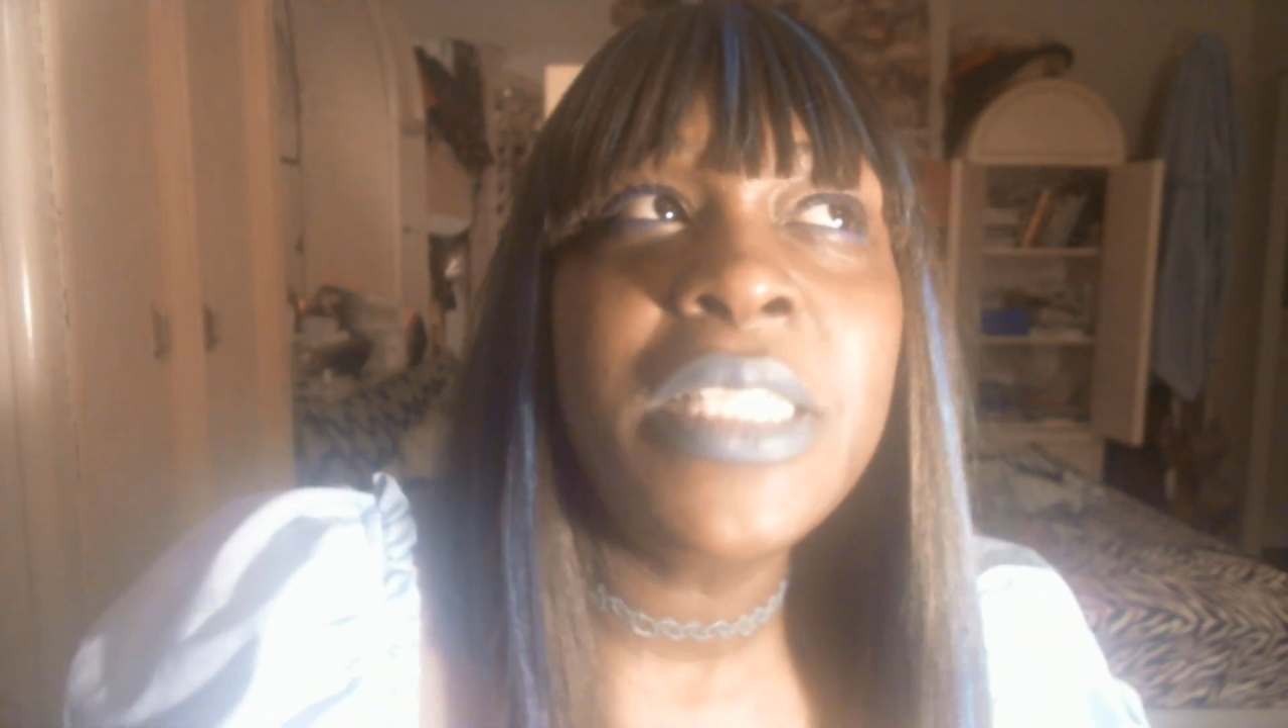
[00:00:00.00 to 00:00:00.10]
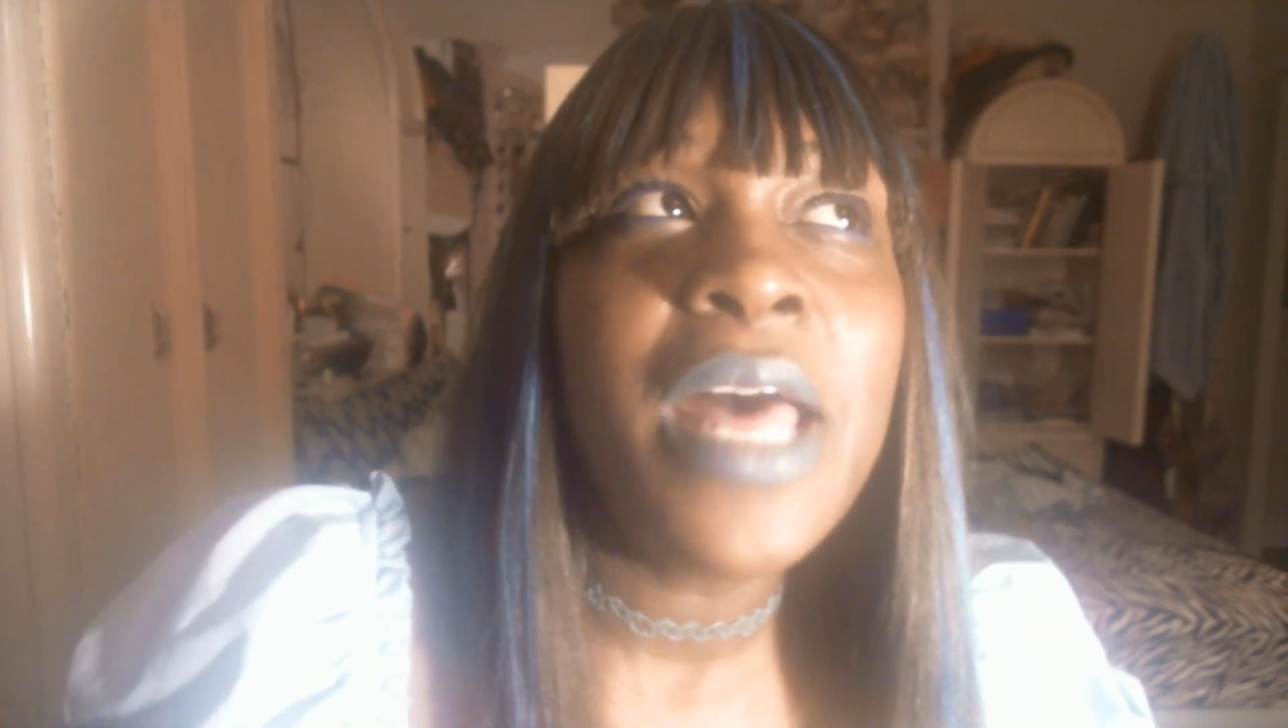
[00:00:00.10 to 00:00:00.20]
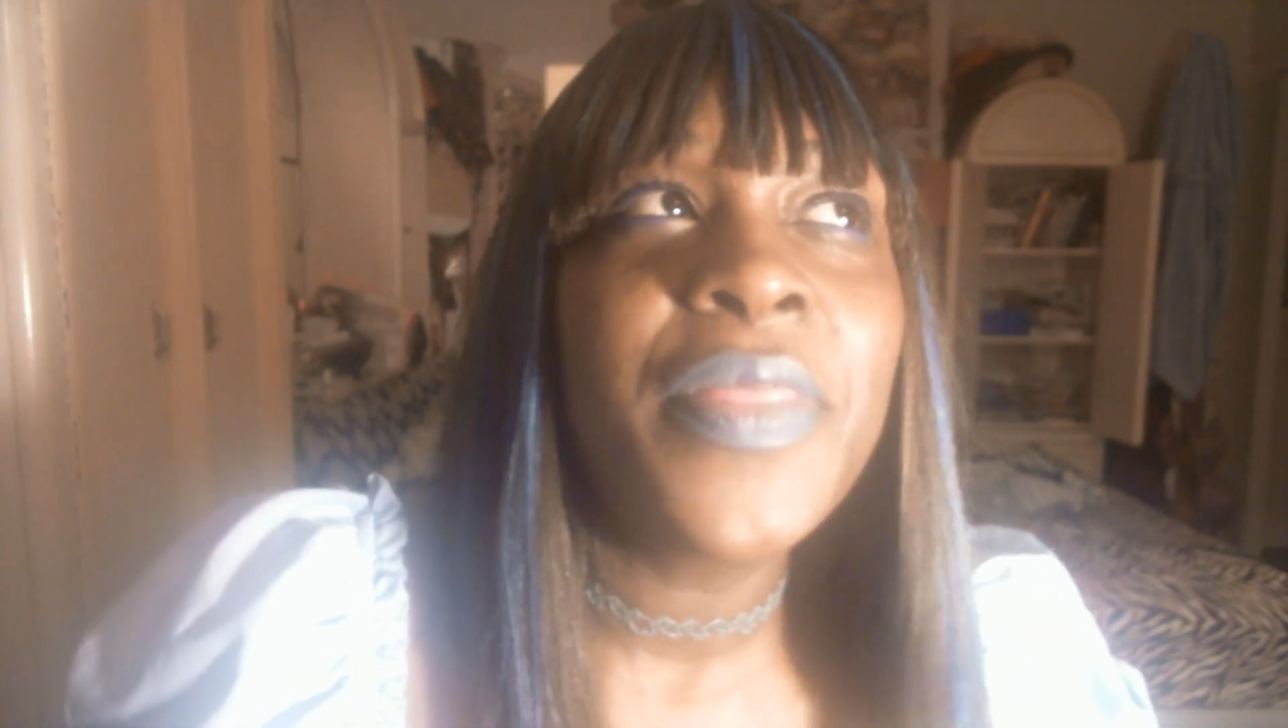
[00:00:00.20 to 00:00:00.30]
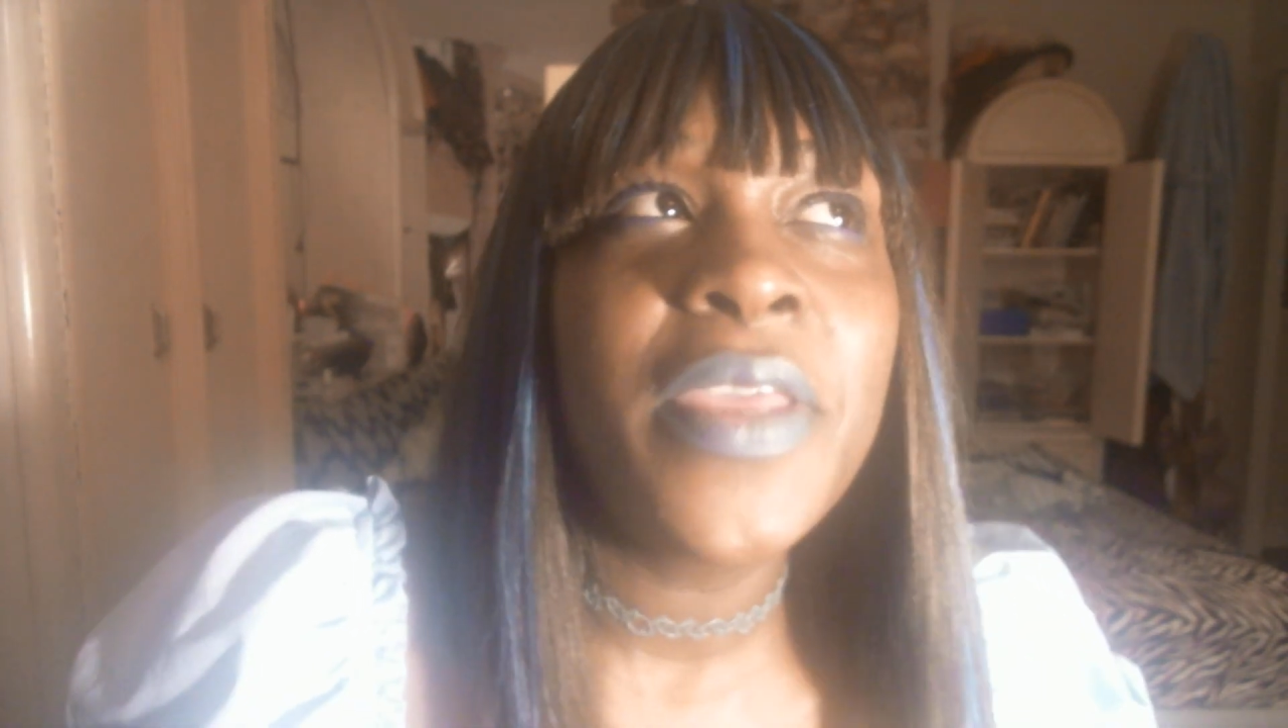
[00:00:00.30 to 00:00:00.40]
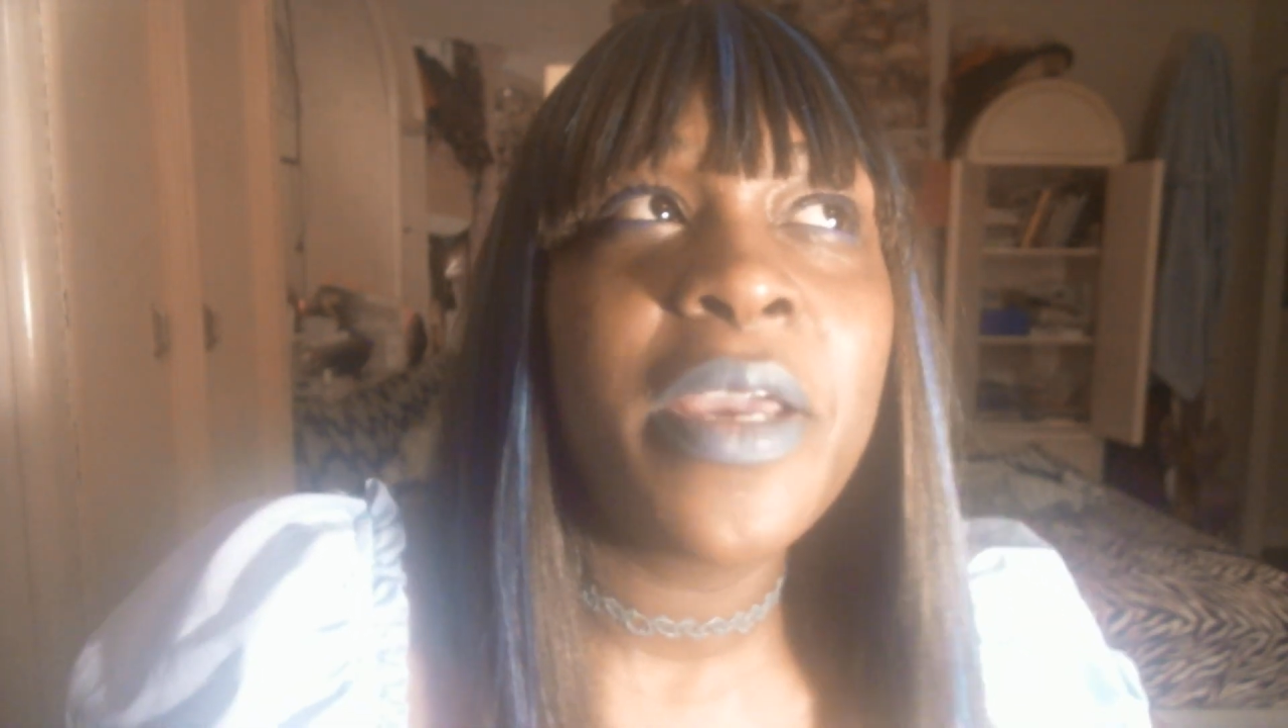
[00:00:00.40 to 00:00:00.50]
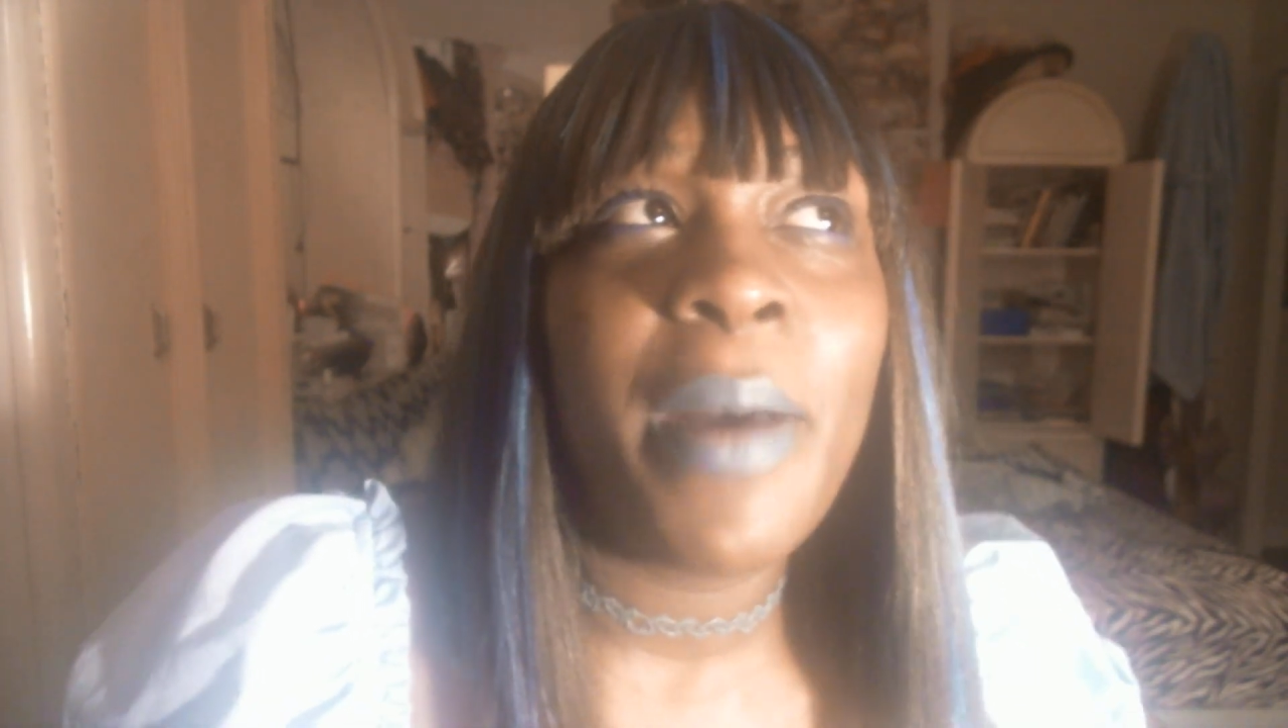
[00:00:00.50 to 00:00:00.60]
y'all think